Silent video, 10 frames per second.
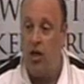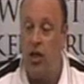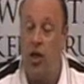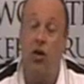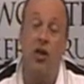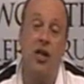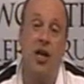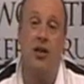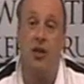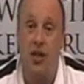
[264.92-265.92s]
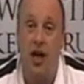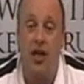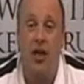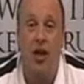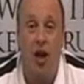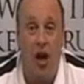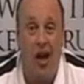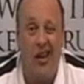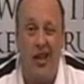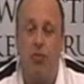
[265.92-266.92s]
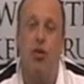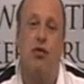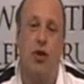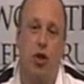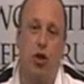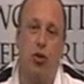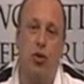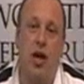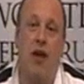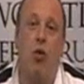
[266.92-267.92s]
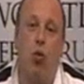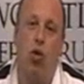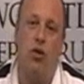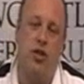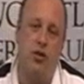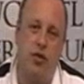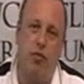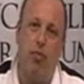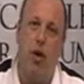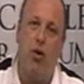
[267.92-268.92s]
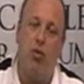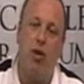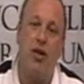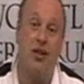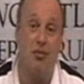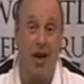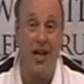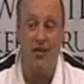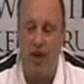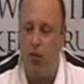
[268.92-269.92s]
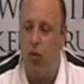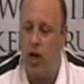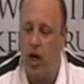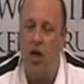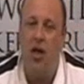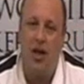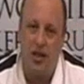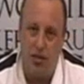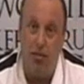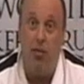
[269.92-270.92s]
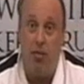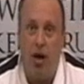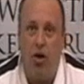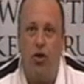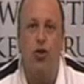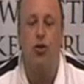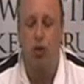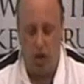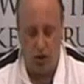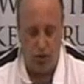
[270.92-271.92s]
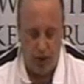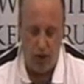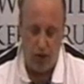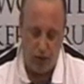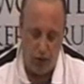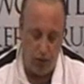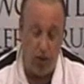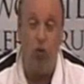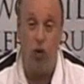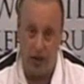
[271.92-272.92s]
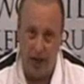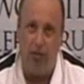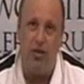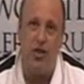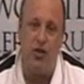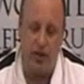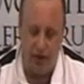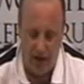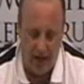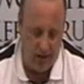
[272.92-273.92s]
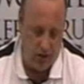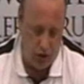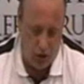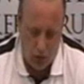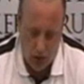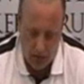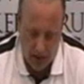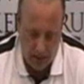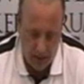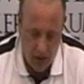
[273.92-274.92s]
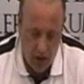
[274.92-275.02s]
you know, at the end of the day, that's a bit of a coup to have a World Series of Poker bracelet main event winner as a member on the Newcastle Poker Forum. So well done to Mr. E for that top work, mate.